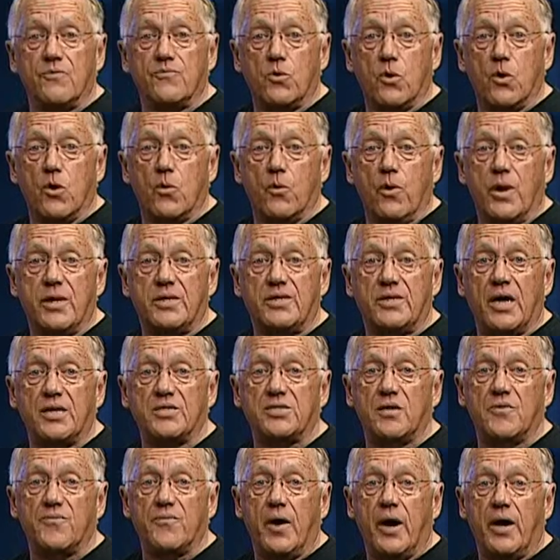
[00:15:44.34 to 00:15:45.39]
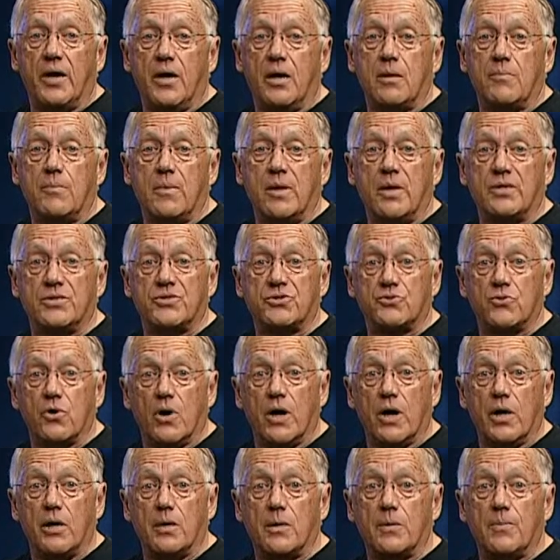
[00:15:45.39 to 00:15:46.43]
of Norway testified at his
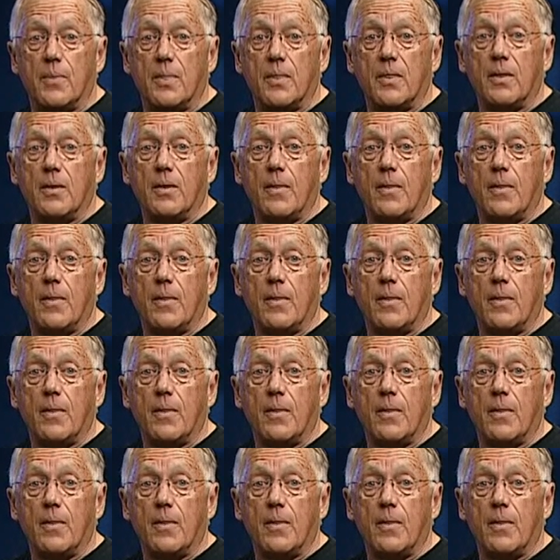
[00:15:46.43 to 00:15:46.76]
trial.